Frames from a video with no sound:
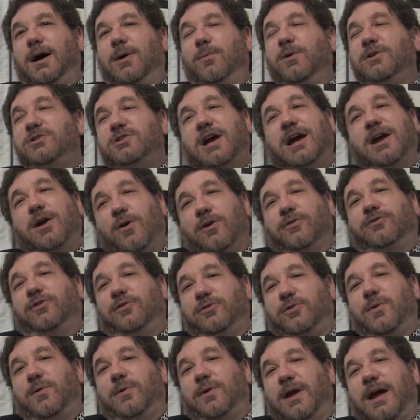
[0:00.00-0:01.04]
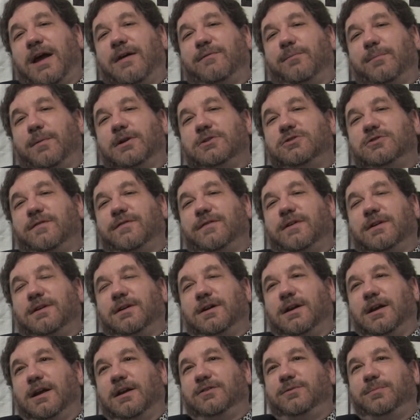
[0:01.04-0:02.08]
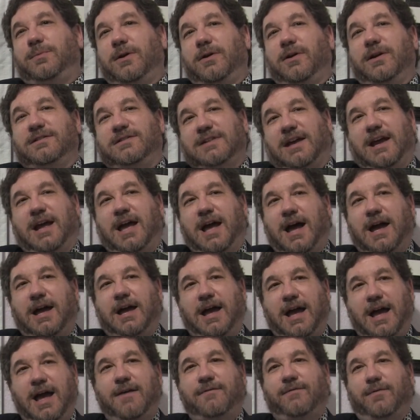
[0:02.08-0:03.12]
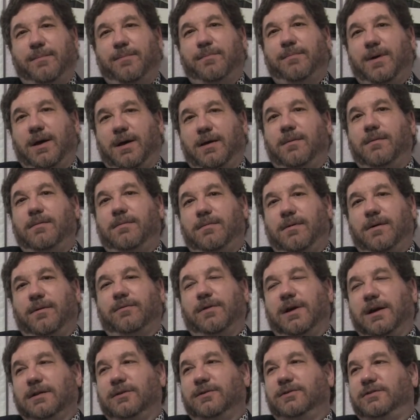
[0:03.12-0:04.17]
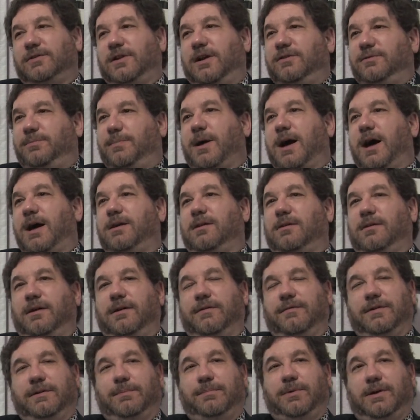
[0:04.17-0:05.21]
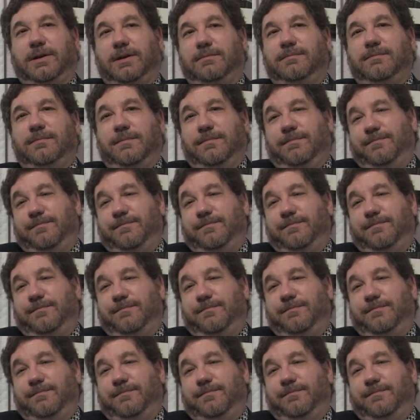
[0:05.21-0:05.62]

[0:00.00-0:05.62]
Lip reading: which I also don't have much of experience. I have a regular sized bottle of it, but